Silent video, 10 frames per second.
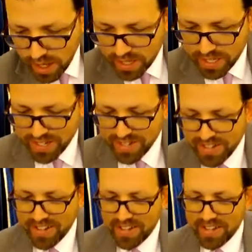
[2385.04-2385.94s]
in
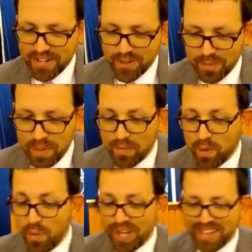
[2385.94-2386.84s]
Europe. I'm
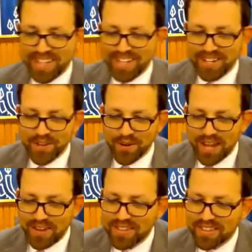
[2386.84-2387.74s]
quickly going to go
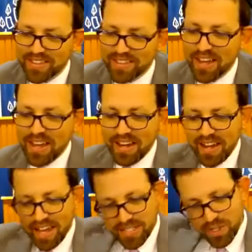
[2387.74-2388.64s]
now to the
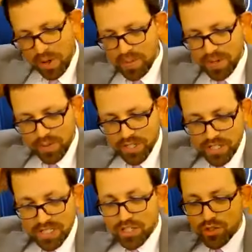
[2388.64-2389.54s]
next topic, which
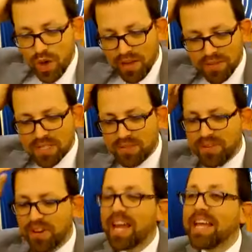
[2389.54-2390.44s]
is the Dreyfus
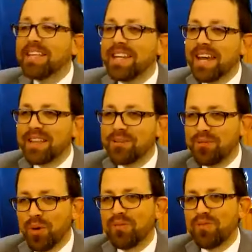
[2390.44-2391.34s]
Affair.
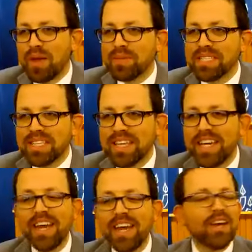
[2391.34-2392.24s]
1894,
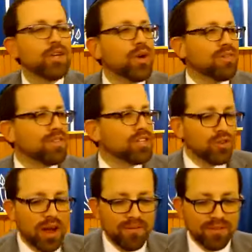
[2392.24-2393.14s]
famously, you have the
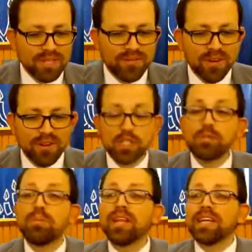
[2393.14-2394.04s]
Dreyfus Affair
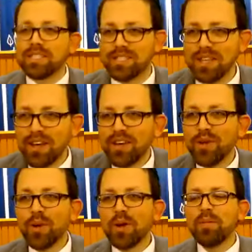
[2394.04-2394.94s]
splits
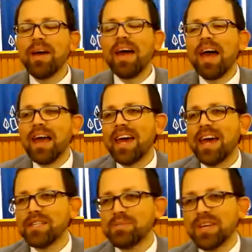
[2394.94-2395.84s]
Europe, and
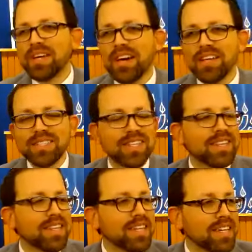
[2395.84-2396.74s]
that is because
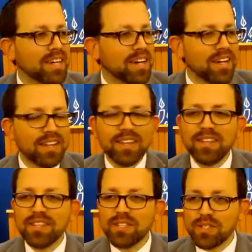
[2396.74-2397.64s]

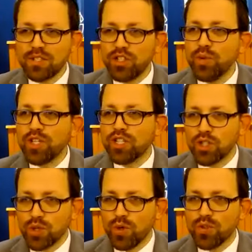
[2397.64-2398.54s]
this Jewish
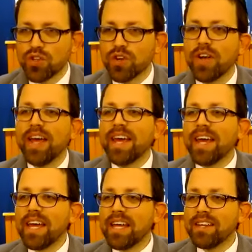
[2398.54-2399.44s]
soldier
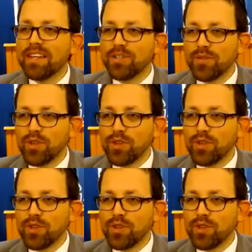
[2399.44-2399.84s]
in